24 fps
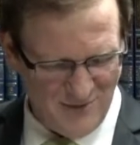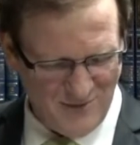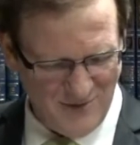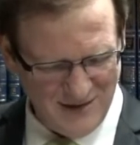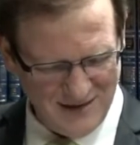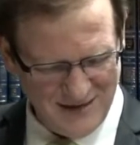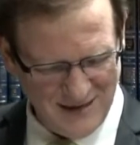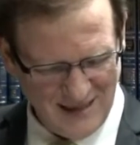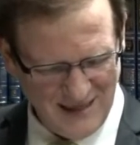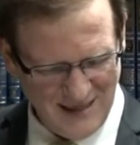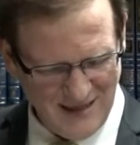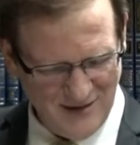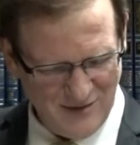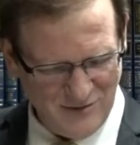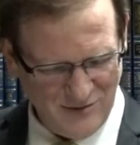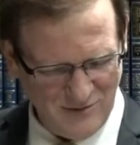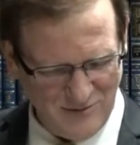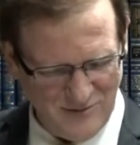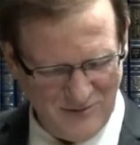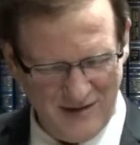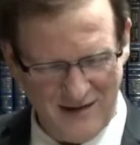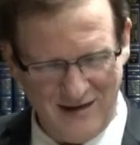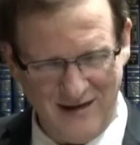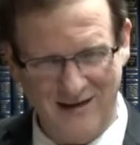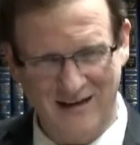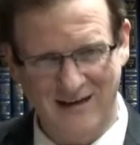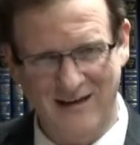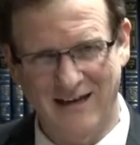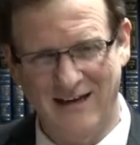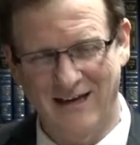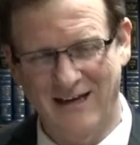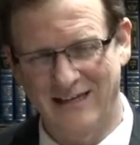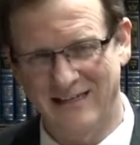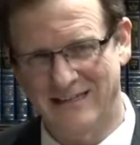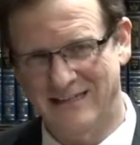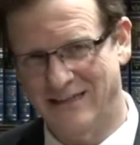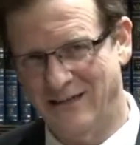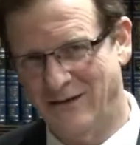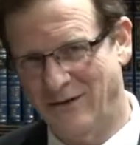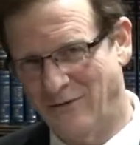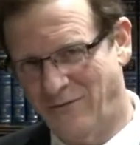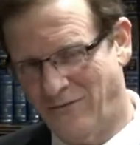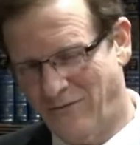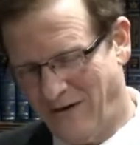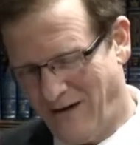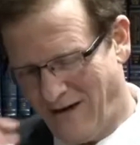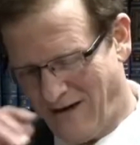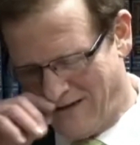you basically need to bring a sin
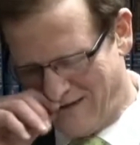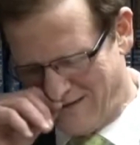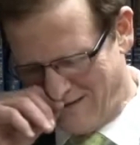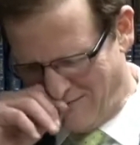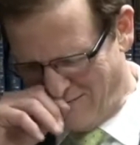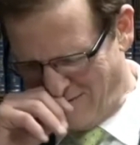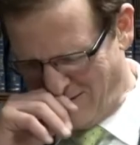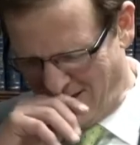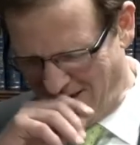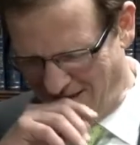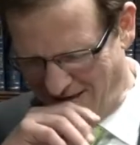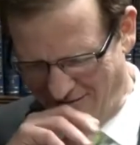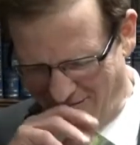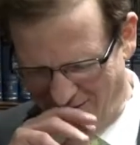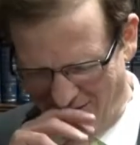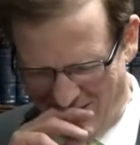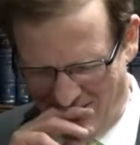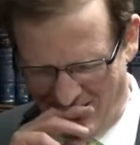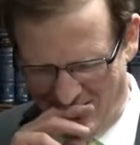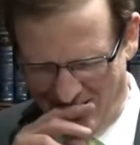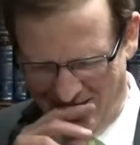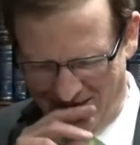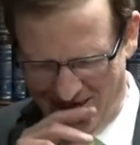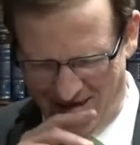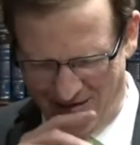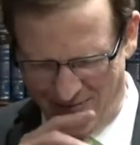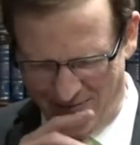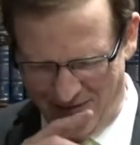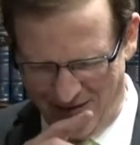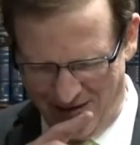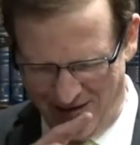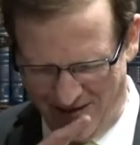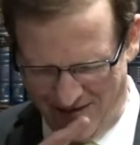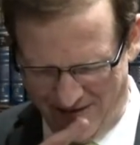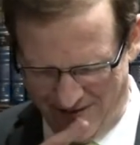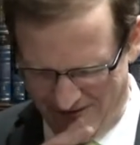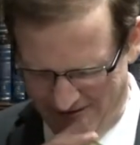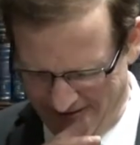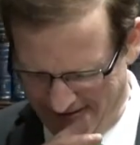offering as a regular commoner